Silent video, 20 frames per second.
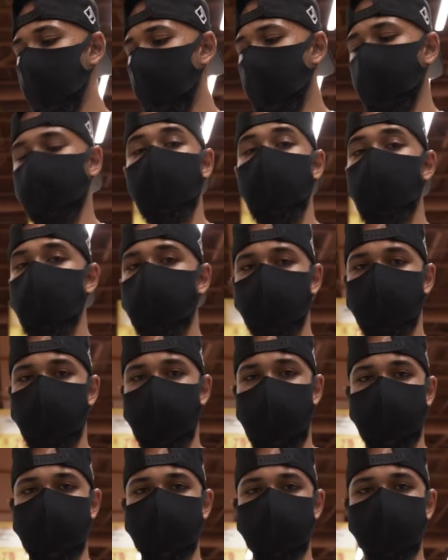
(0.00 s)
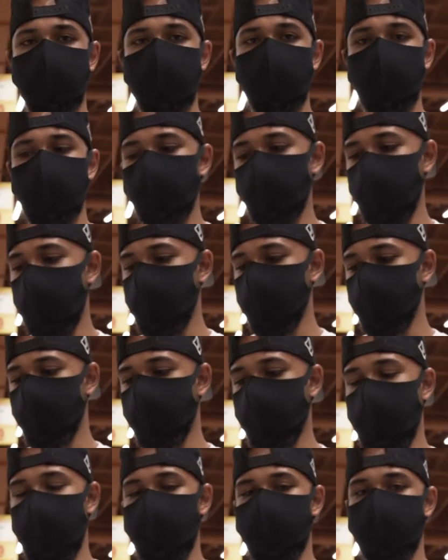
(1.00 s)
and low in fat, so 2 grams of
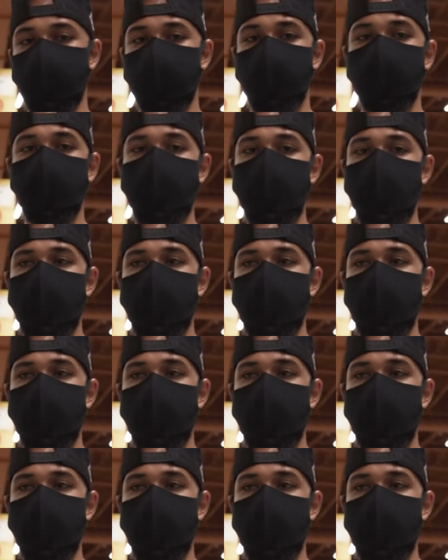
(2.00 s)
fat. So